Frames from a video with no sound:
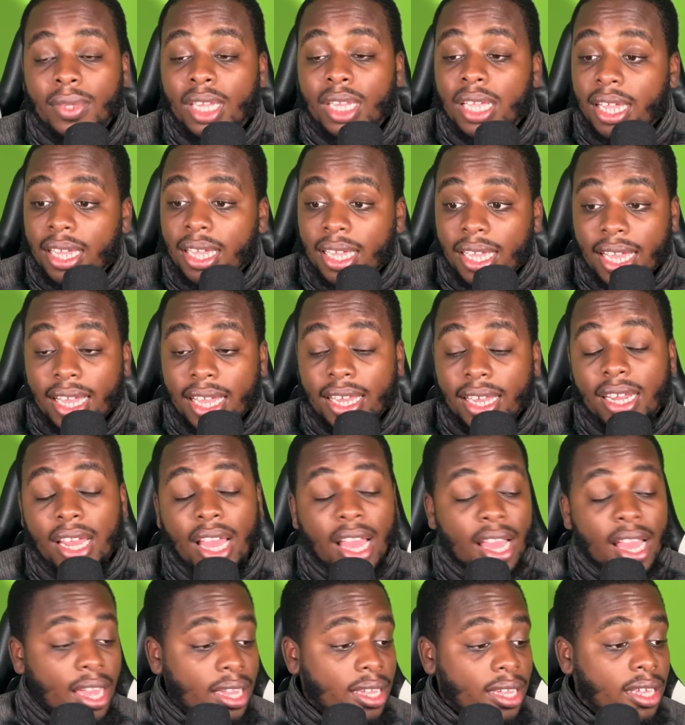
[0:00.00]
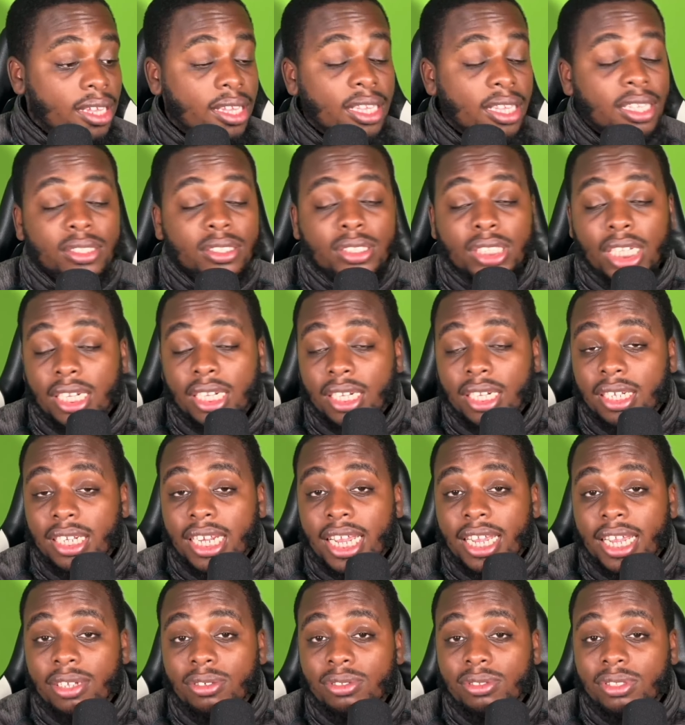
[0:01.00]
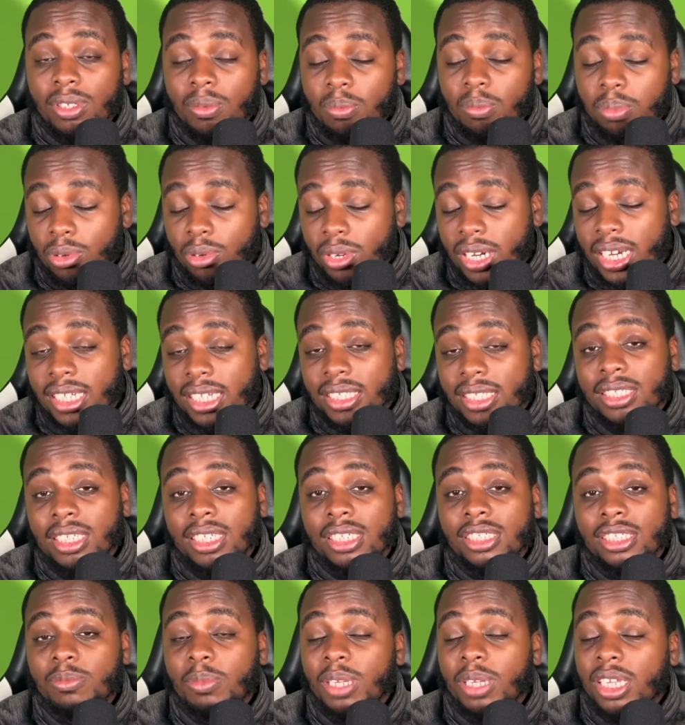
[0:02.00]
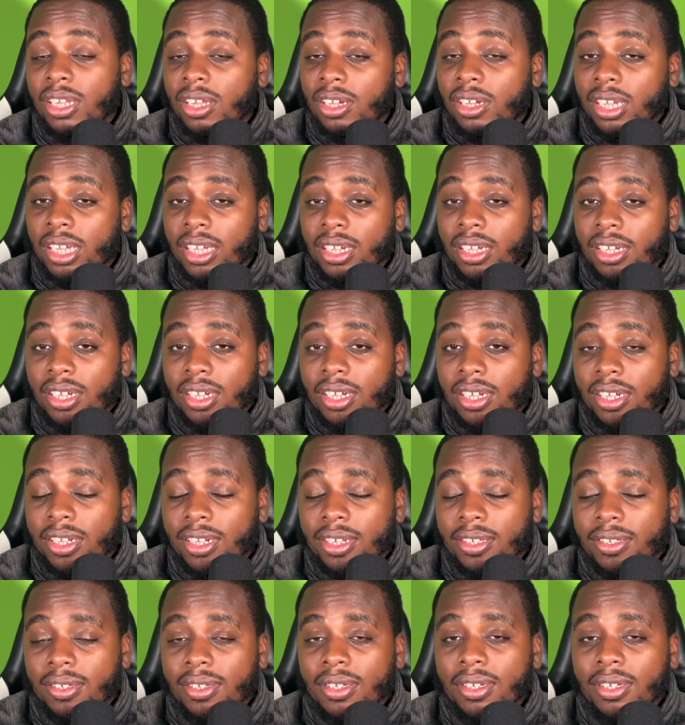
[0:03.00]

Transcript: Again, I can give Jayden Daniels some praise. He's been looking good.